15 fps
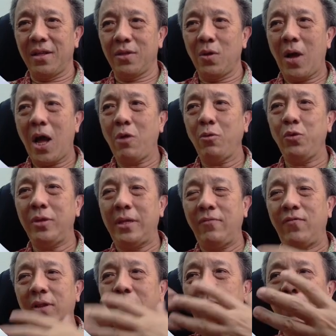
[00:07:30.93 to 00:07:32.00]
So how do you
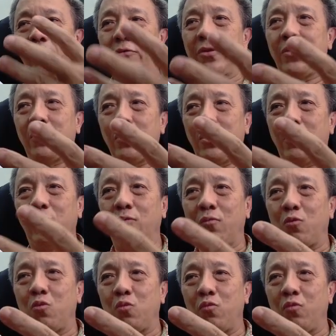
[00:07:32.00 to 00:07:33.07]
develop
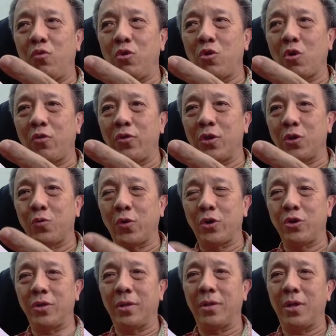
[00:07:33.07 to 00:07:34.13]
your research
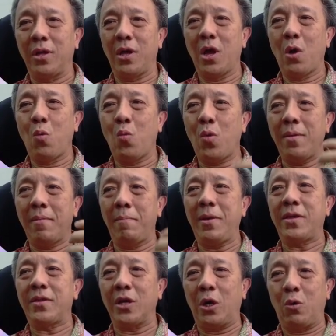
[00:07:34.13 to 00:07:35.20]
question? What
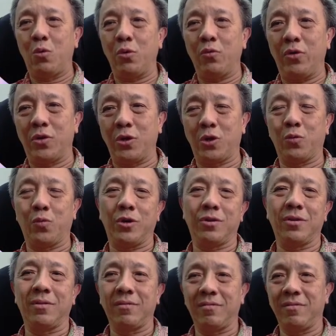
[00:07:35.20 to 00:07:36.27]
makes a good research
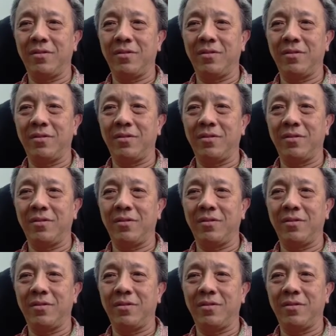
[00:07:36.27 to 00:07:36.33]
question?